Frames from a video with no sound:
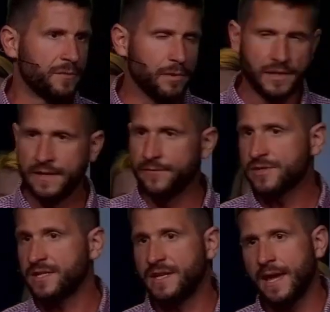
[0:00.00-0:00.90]
For
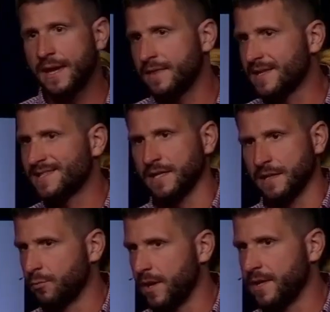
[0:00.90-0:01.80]
believers today, let's
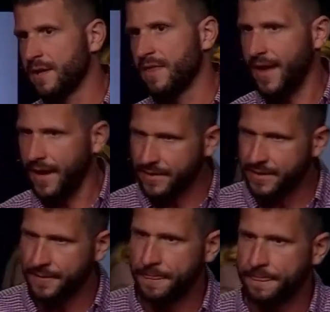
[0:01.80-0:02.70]
celebrate
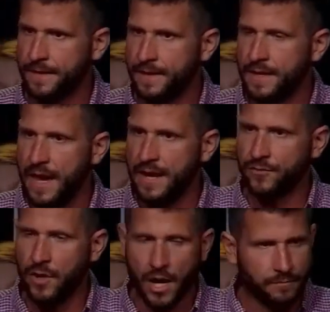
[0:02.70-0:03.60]
that.
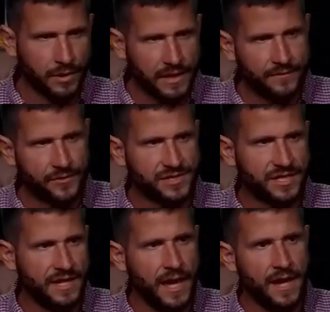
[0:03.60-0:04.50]
And for
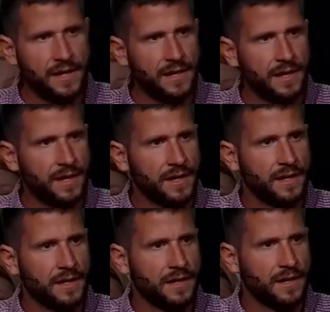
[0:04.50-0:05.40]
unbelievers today,
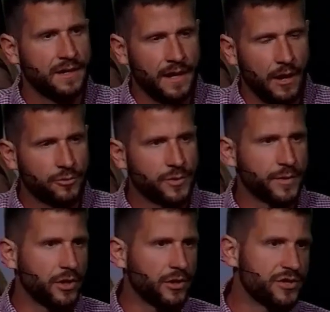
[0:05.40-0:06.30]
I want
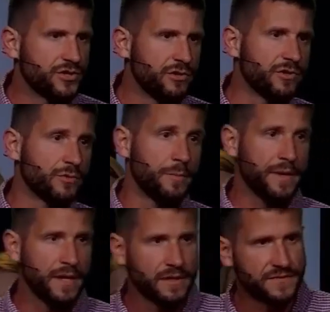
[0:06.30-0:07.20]
to encourage you to
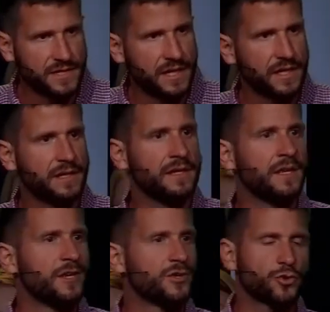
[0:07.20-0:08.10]
repent of sin,
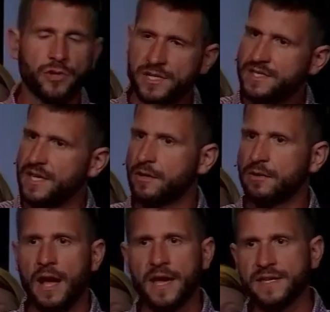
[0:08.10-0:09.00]
trust in
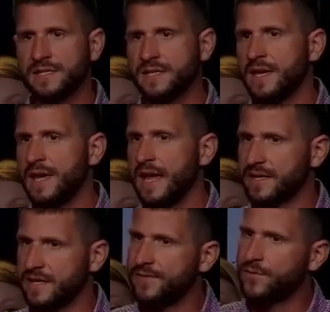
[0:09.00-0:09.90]
Christ,
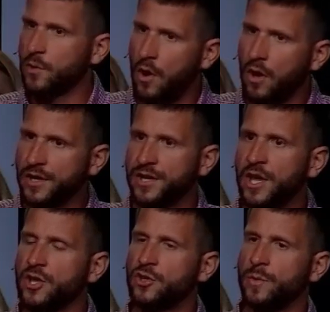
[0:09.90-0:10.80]
and give your
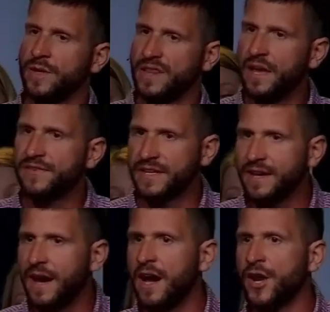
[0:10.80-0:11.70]
heart to a
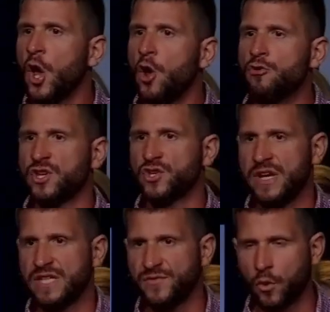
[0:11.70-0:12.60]
loving God who can
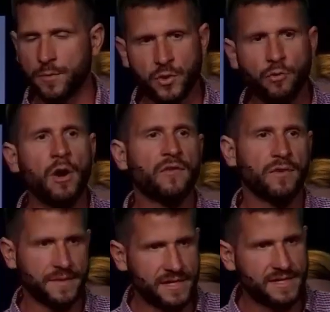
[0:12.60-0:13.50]
transform you
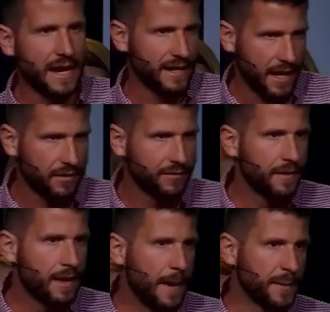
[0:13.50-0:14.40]
from the inside
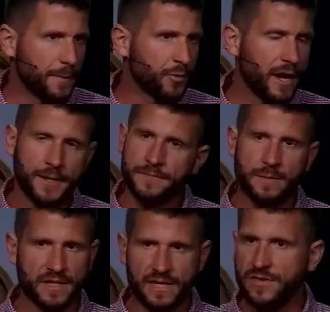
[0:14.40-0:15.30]
out. I'm going to pray,
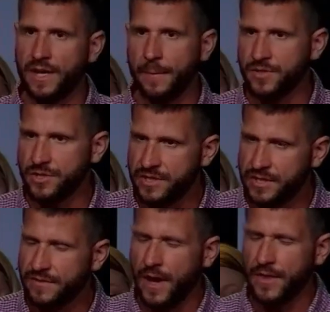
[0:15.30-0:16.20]
and I'm going to give you that
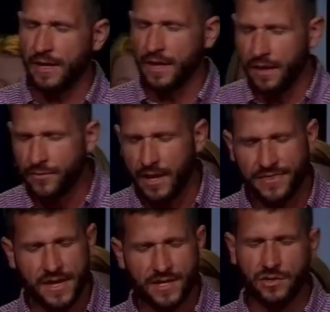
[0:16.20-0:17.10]
opportunity. Father, I love you,
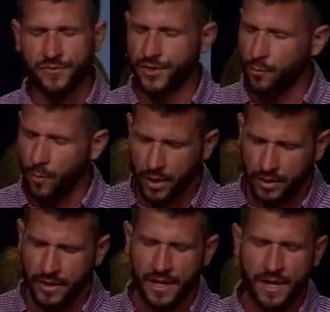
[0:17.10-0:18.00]
and I thank you for your
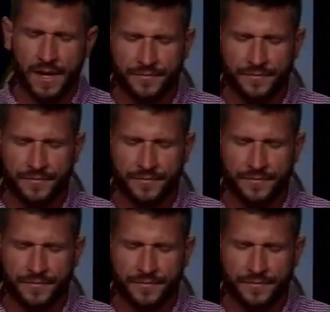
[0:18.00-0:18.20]
word.